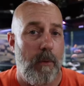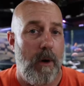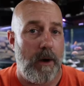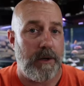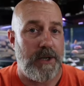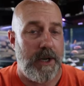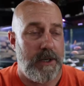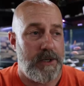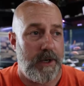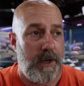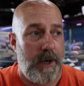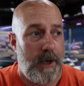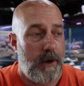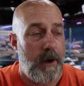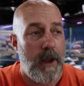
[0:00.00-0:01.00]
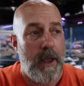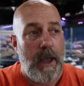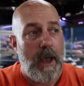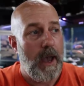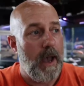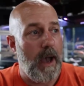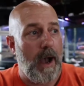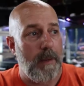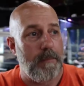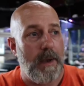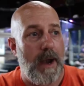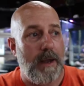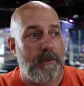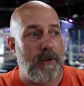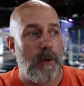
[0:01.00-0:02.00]
water change in here. I'm
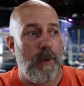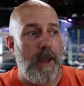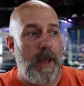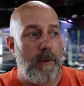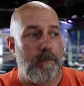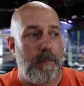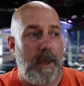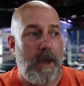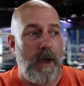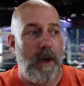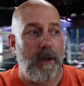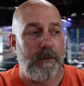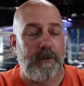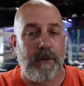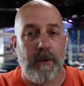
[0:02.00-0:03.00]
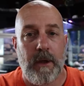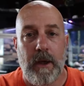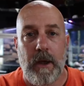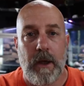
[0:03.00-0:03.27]
not doing it because